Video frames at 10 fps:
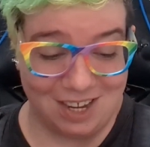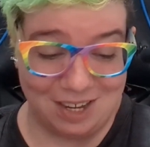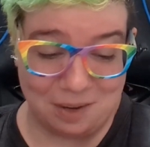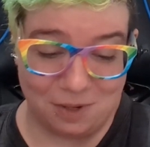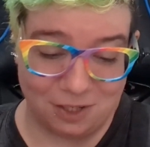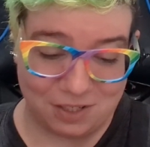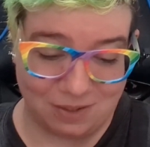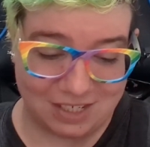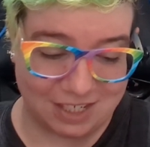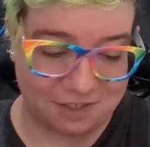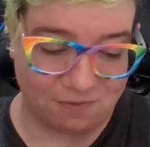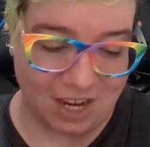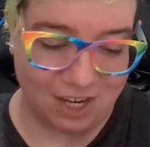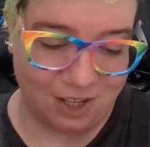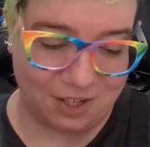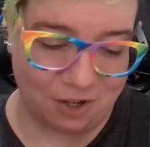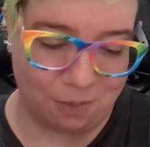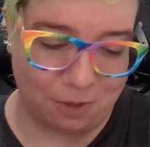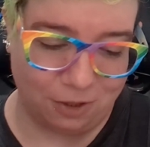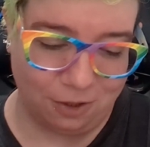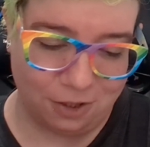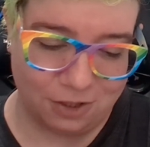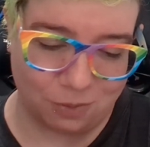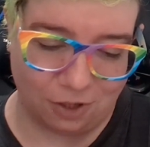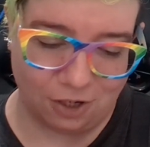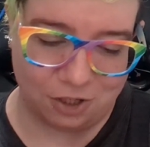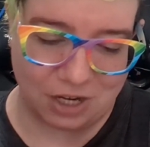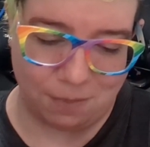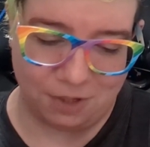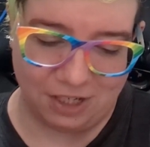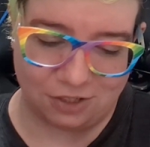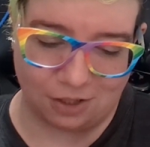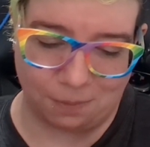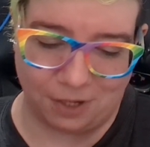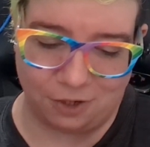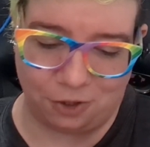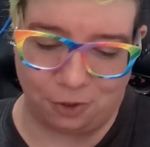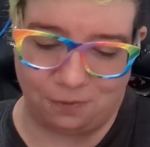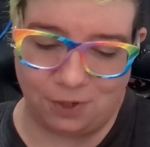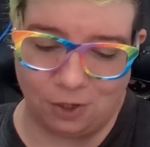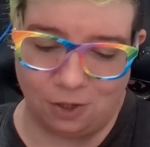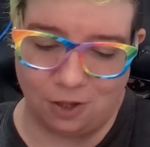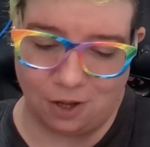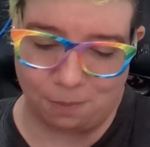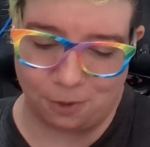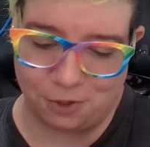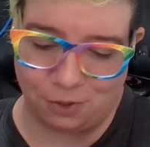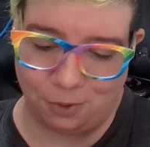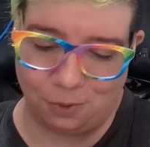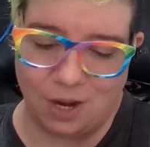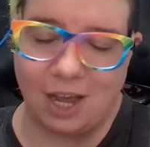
Also, it says file under buckle your swash, ebony serpent. Do you feel opportune